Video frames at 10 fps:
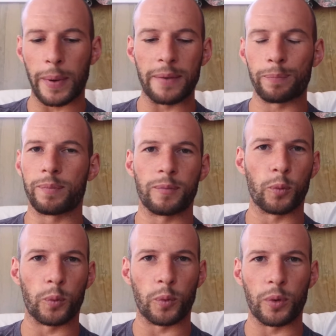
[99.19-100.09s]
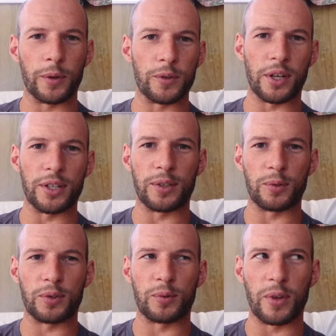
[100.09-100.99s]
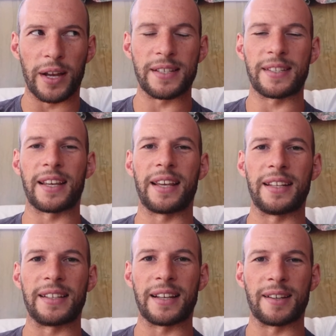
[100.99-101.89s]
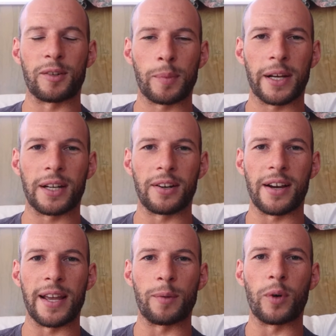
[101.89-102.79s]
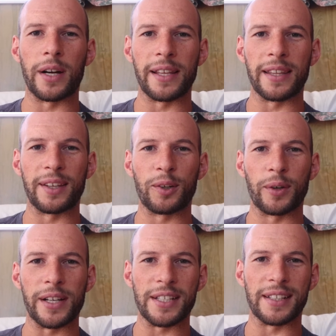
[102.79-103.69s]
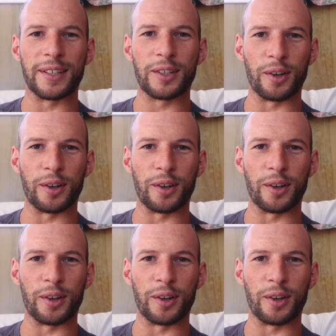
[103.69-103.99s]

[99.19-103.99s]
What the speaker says: But there was only us and Rebecca and I and one other who actually